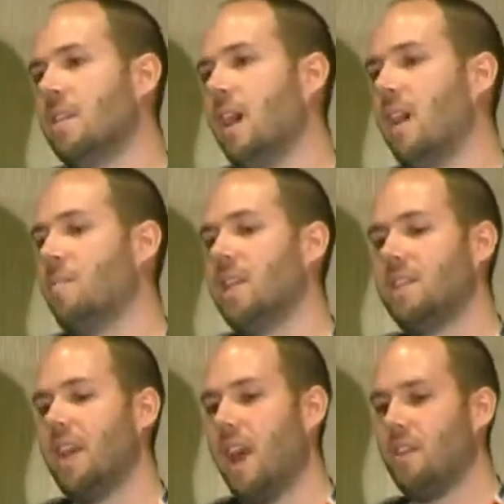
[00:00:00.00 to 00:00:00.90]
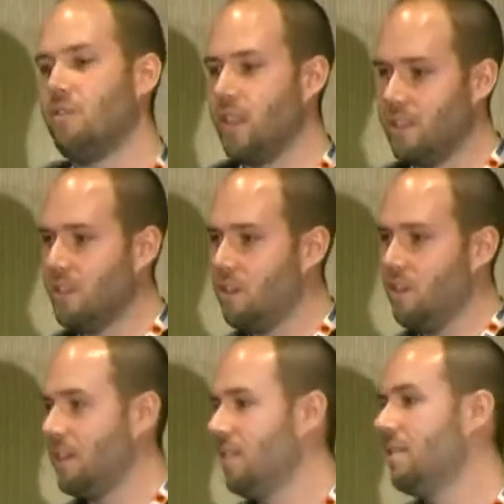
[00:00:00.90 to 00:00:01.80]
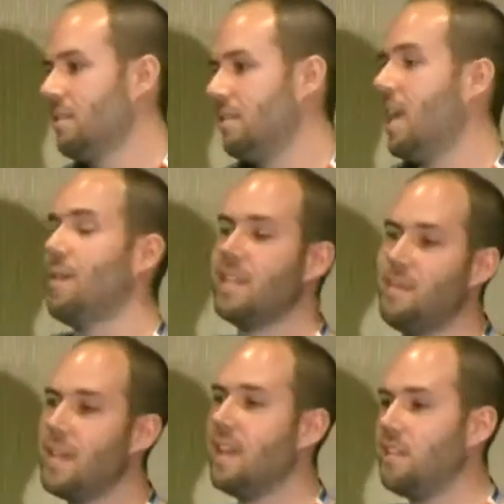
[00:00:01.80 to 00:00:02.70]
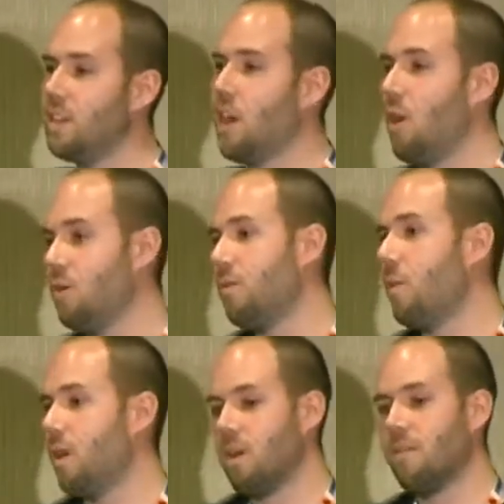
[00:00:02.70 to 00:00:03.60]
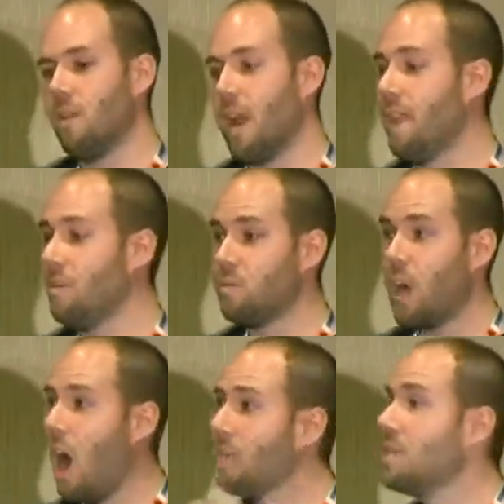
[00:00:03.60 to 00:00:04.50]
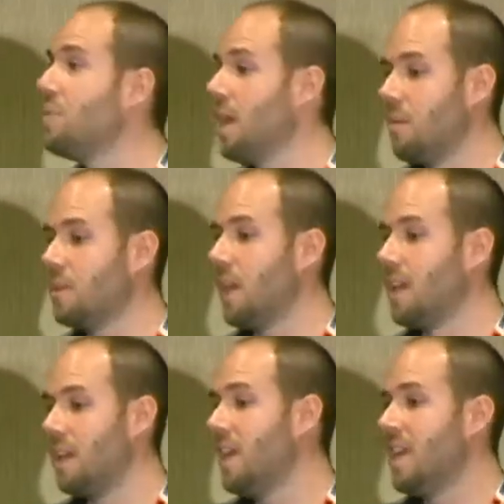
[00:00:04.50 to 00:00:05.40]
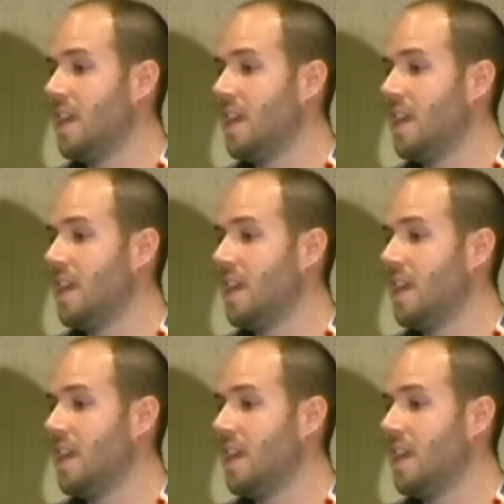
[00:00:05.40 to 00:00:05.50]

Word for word: Um, he's the guy who dressed as Tron. He's, anyways, he maintains the code for, for it, and it's constantly being updated.